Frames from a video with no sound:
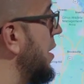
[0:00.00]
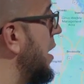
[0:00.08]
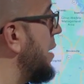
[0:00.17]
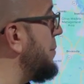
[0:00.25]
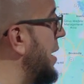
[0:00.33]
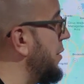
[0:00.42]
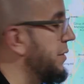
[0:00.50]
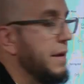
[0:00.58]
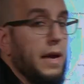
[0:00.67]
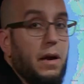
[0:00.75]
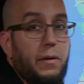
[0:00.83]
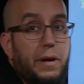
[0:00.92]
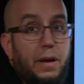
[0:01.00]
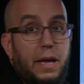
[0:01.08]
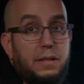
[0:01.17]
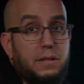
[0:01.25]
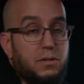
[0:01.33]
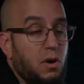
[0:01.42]
about the area, I like
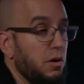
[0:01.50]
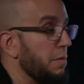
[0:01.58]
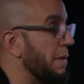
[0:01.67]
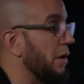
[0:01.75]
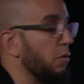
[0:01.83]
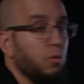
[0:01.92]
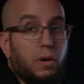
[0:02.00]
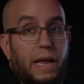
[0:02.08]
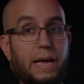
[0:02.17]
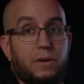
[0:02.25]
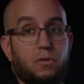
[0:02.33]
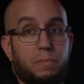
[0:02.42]
to talk about Orlando